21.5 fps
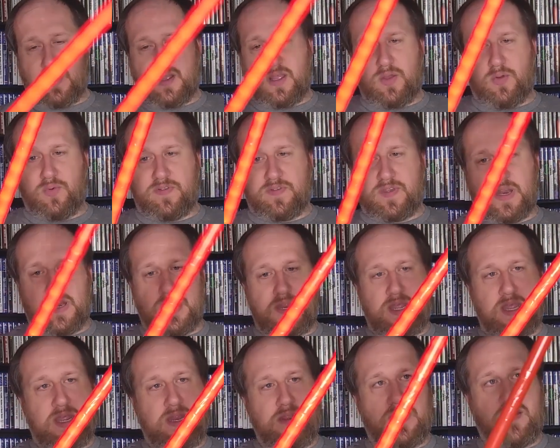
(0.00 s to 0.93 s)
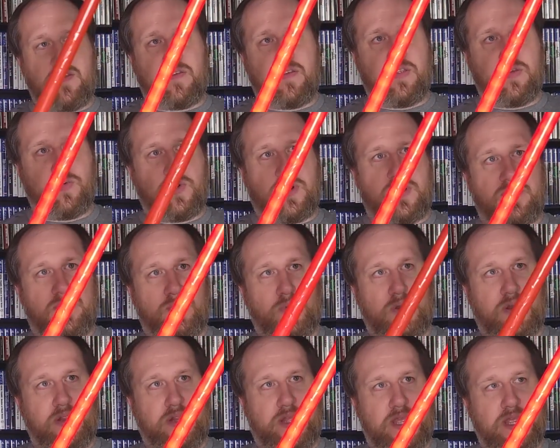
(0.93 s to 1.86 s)
And what's kind of neat, these are the ones
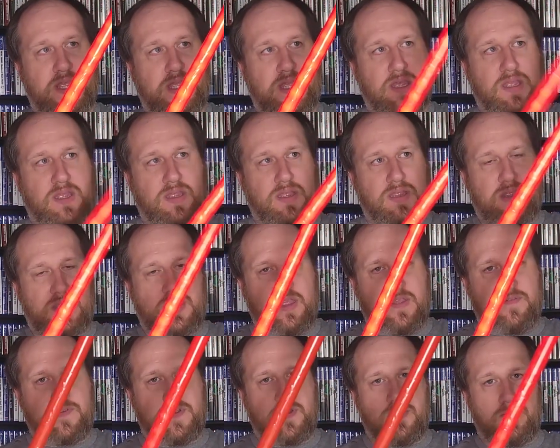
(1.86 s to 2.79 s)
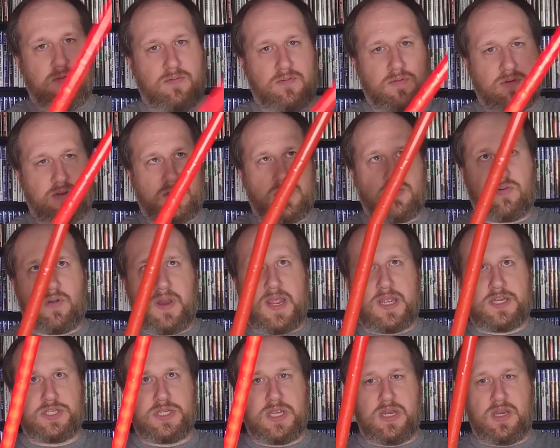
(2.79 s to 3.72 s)
where, like, if you
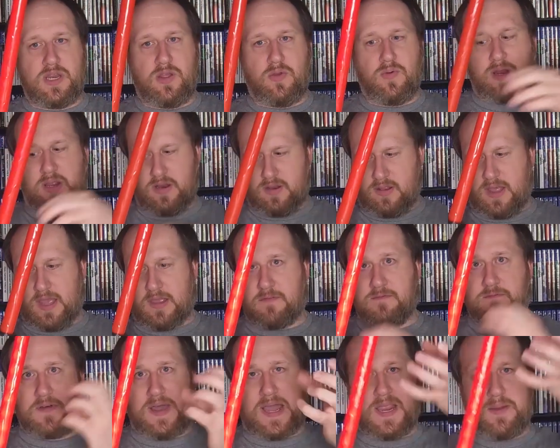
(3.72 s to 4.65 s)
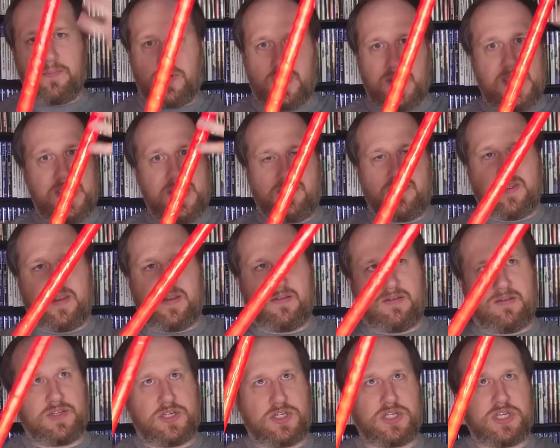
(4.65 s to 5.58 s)
crash into it, it, like, vibrates
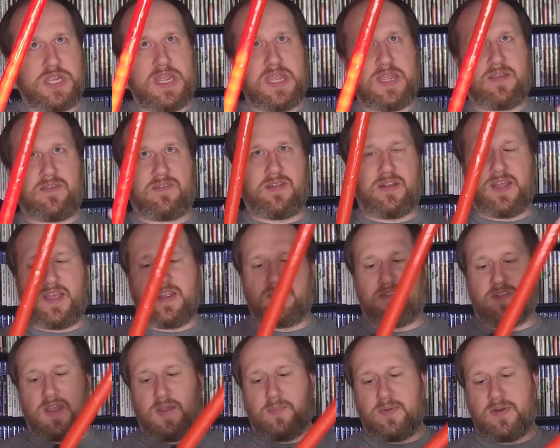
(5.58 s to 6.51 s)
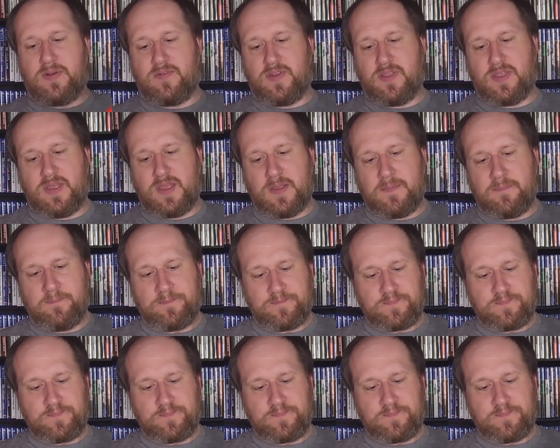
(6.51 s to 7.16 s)
and shakes and lights up and everything.